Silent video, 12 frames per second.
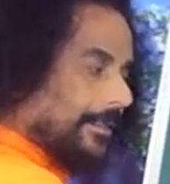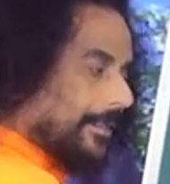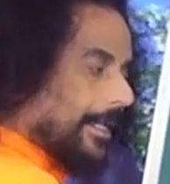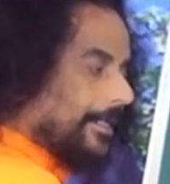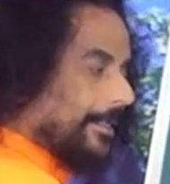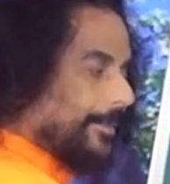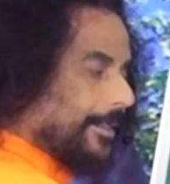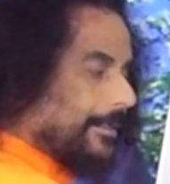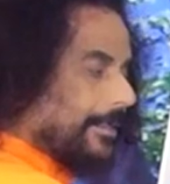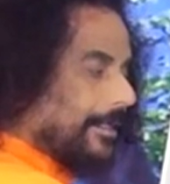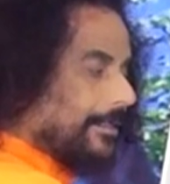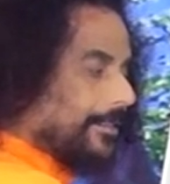That image is
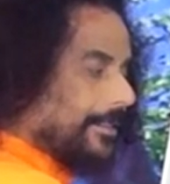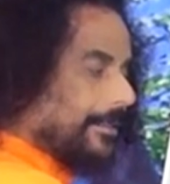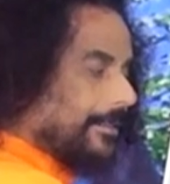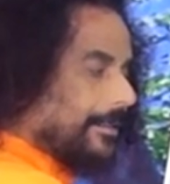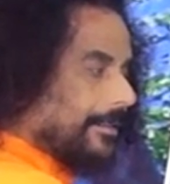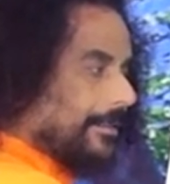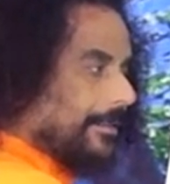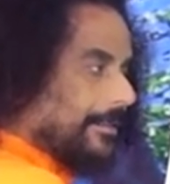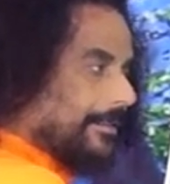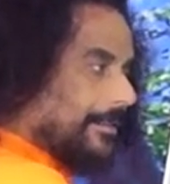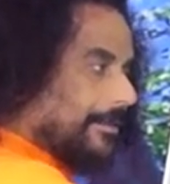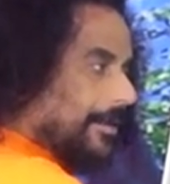called Chitta,
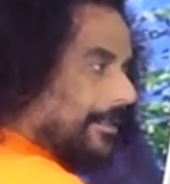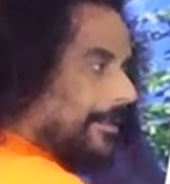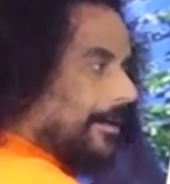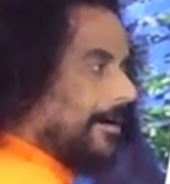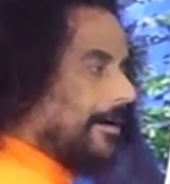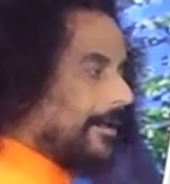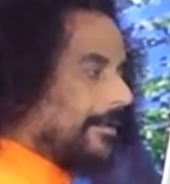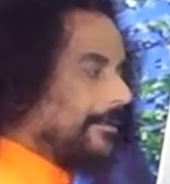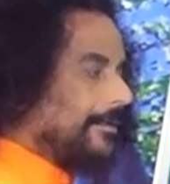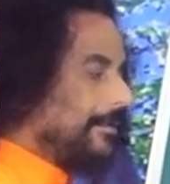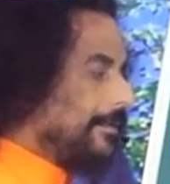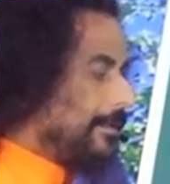it is called the
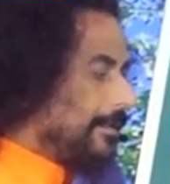heart.